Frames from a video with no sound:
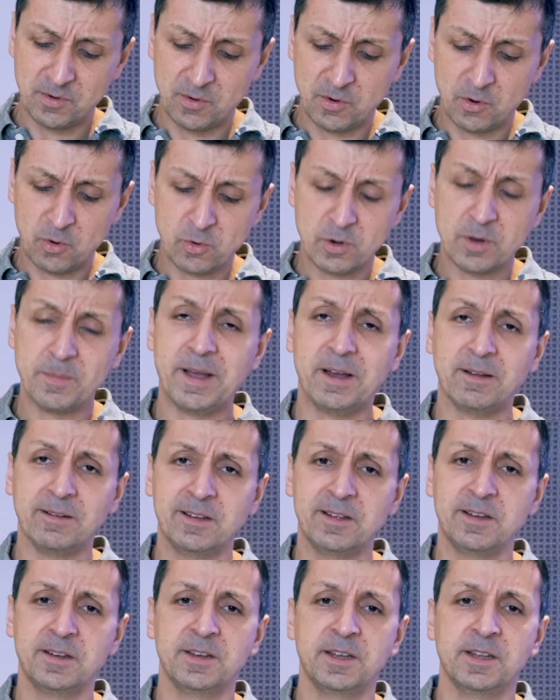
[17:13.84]
all about
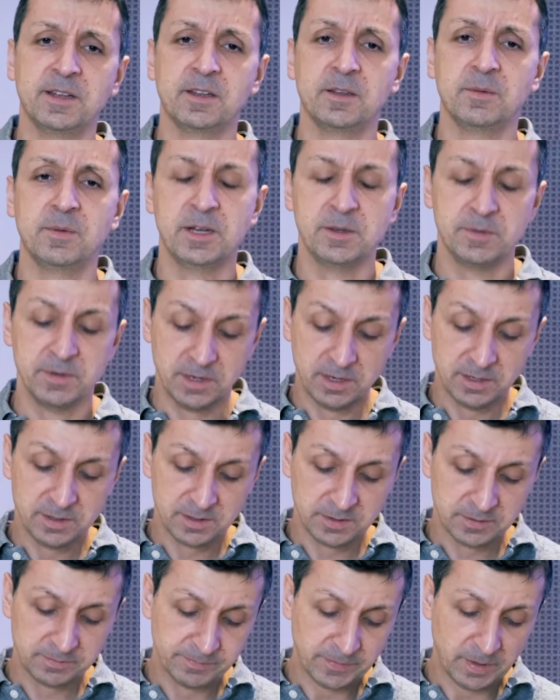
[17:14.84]
learning at the moment. I'm
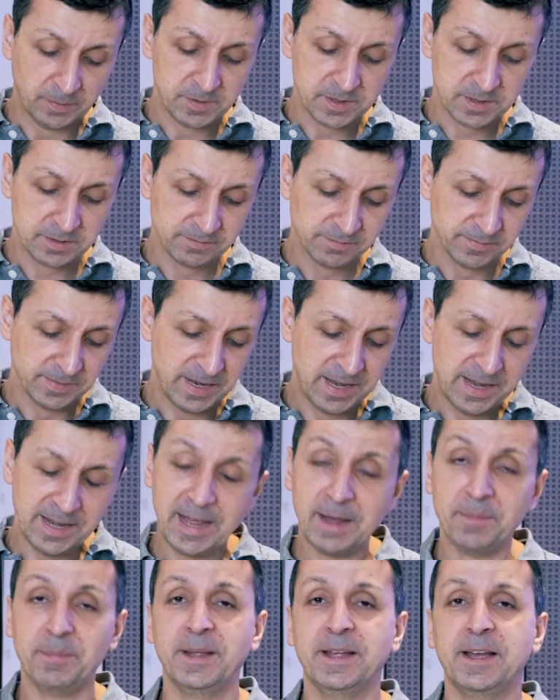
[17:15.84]
just
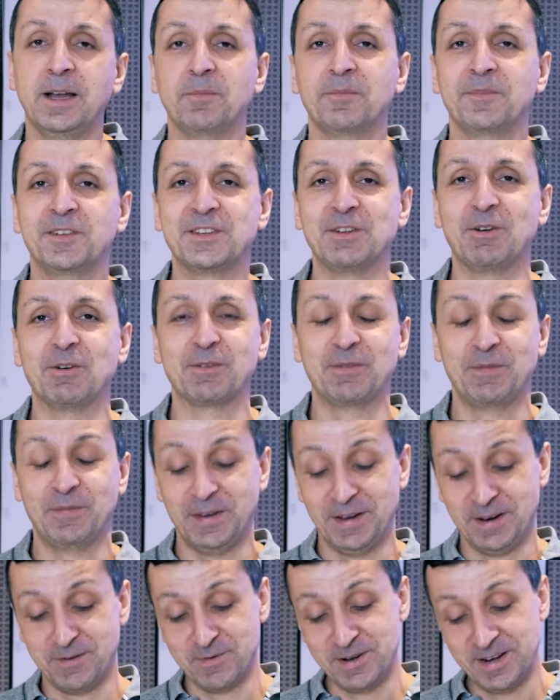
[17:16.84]
lapping up
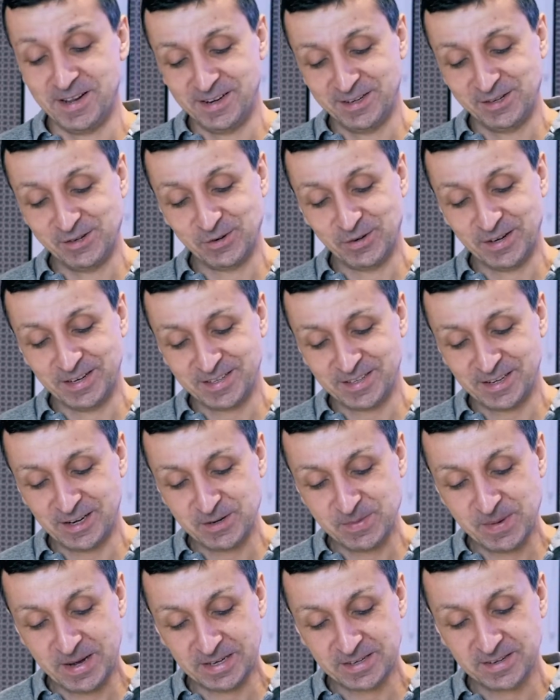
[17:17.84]
photography. I really enjoy it
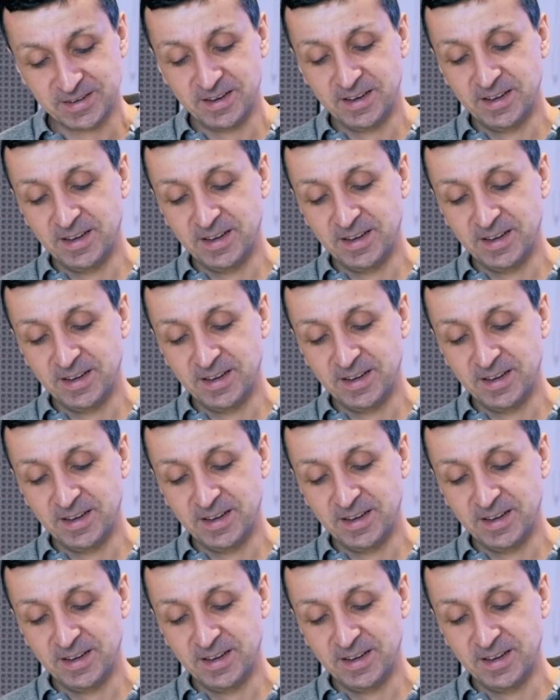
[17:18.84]
so much.